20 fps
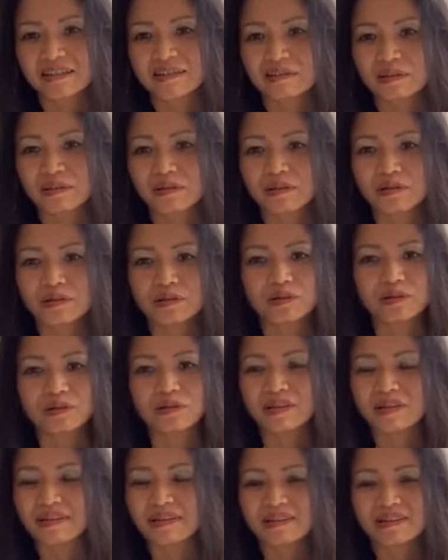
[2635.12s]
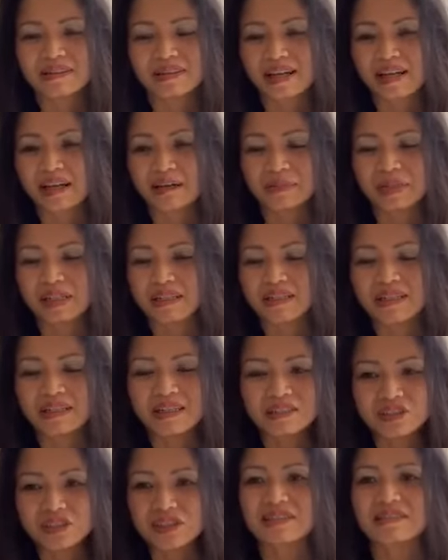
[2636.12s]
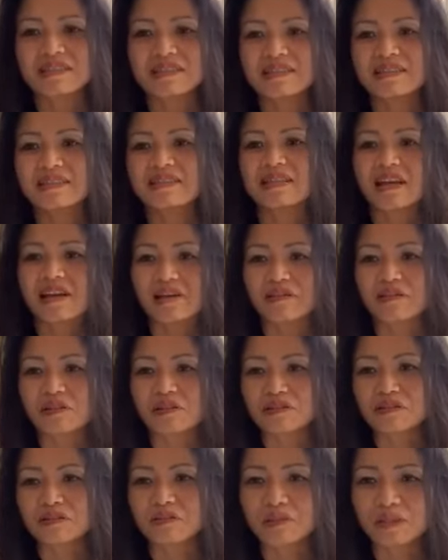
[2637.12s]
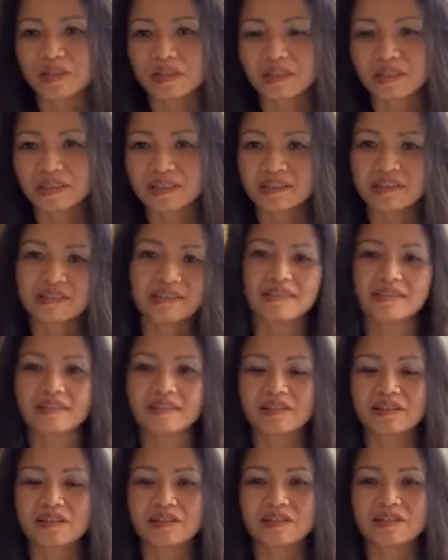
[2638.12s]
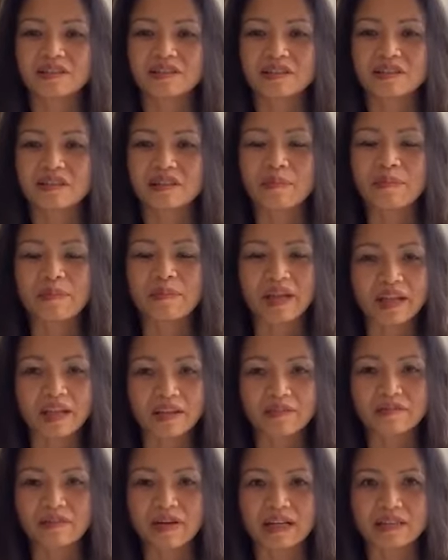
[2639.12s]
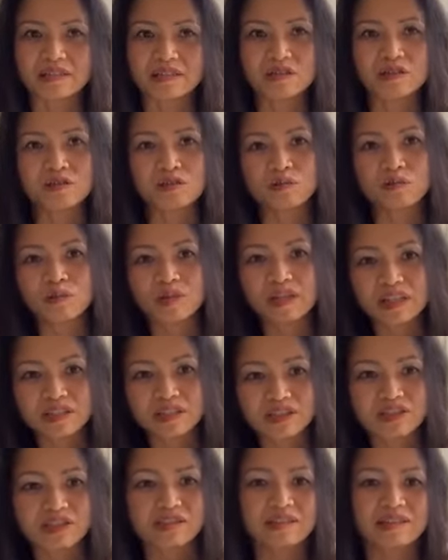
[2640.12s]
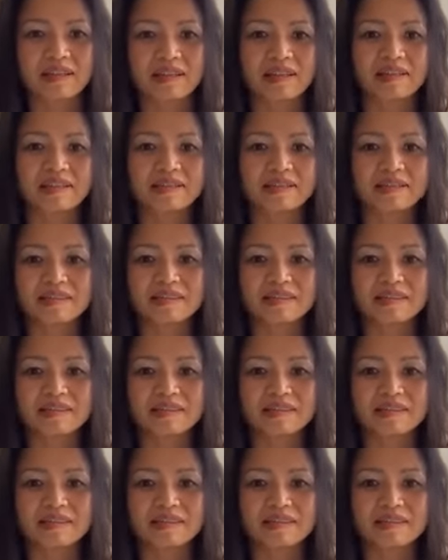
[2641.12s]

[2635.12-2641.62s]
So I mean, it just in saying those words, there's many of us who wish and,